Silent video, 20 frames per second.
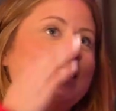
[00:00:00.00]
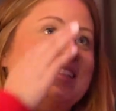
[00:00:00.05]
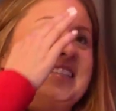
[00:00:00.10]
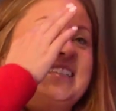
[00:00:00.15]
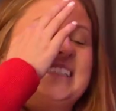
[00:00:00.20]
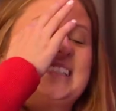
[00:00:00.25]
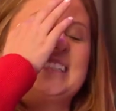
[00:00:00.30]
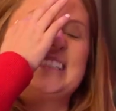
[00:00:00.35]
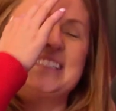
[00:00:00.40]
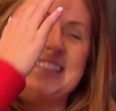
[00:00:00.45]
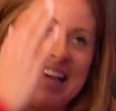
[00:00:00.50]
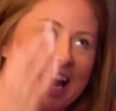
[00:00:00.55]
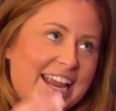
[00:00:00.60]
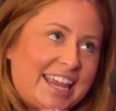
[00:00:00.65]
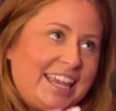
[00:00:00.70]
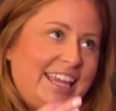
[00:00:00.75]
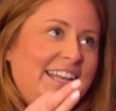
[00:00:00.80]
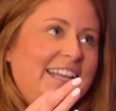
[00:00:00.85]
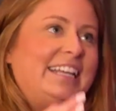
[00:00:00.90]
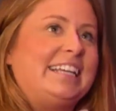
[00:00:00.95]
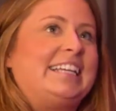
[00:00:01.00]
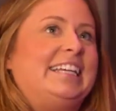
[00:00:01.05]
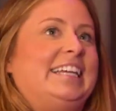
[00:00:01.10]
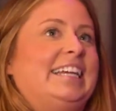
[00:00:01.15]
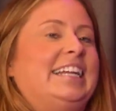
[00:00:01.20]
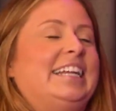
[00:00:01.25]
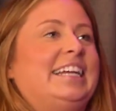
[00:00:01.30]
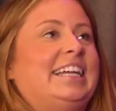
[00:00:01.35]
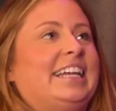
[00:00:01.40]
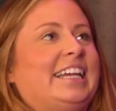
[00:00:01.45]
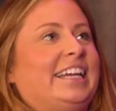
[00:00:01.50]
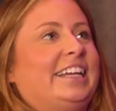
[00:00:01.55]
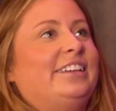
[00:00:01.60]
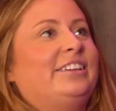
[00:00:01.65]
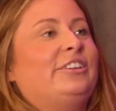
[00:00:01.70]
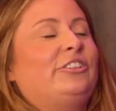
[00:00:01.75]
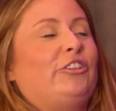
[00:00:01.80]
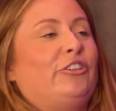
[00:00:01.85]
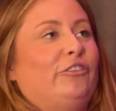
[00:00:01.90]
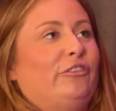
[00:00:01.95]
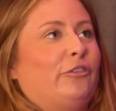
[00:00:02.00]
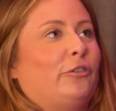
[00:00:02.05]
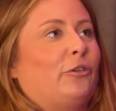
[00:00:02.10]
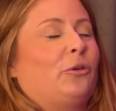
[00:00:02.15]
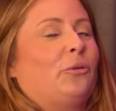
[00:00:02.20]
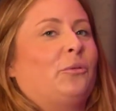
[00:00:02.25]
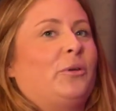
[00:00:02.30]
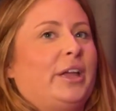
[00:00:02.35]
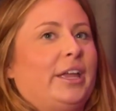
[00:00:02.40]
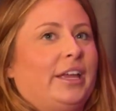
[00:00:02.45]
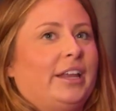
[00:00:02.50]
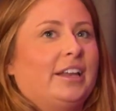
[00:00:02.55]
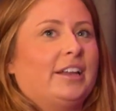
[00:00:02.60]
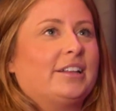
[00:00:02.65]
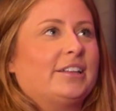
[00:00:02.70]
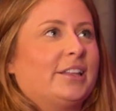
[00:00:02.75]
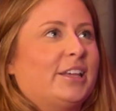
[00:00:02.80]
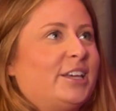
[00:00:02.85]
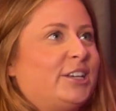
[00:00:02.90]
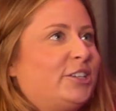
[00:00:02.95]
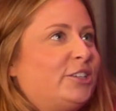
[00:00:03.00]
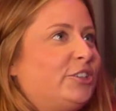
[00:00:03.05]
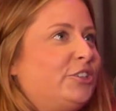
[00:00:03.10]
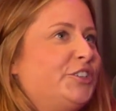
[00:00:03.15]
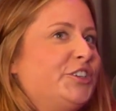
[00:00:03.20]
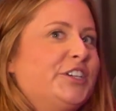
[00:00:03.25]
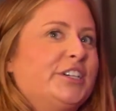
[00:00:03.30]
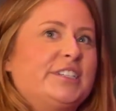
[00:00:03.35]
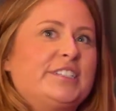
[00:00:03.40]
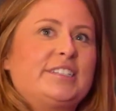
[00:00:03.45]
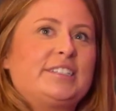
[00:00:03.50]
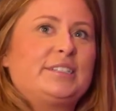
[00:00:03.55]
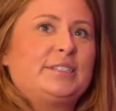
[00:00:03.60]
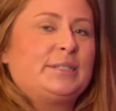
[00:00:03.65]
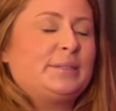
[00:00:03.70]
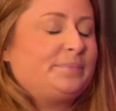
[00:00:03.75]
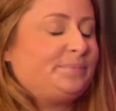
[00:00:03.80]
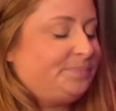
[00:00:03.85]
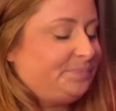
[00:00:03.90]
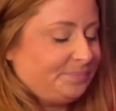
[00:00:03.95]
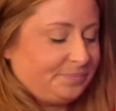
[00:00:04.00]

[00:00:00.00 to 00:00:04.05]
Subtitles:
then the second getting into Fort Wayne, like, just,